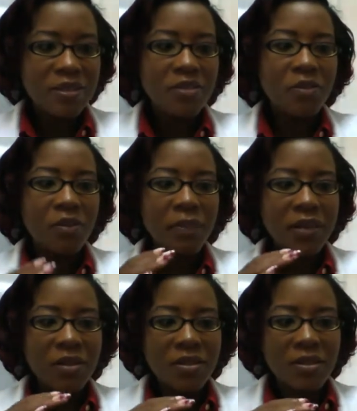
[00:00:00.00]
So
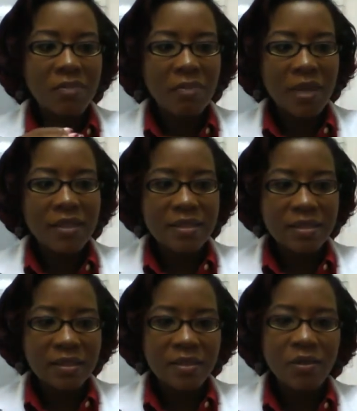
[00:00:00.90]
because
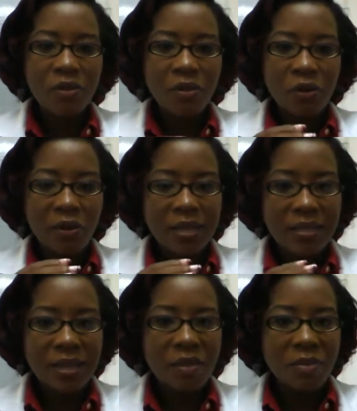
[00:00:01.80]
medicine or the
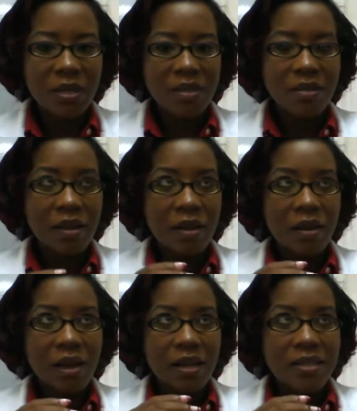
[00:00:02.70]
tablets
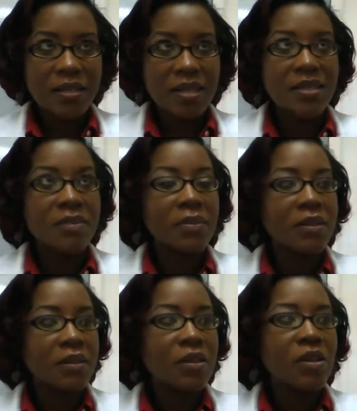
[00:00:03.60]
are
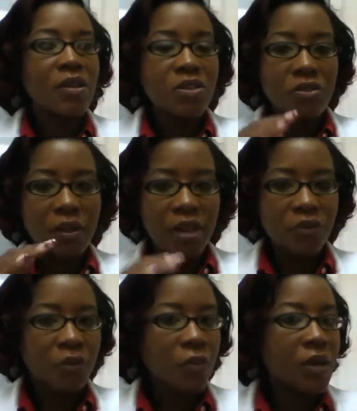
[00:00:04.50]
accessible to
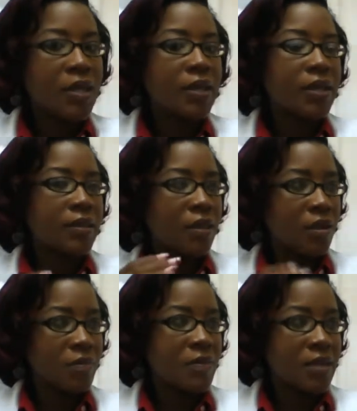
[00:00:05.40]
everyone that
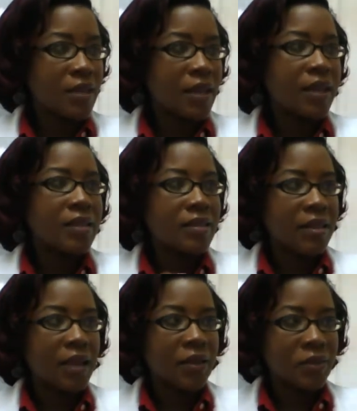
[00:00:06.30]
comes in and is
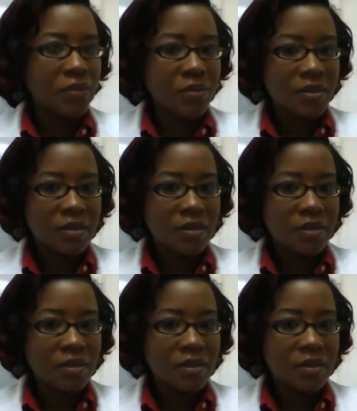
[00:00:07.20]
diagnosed.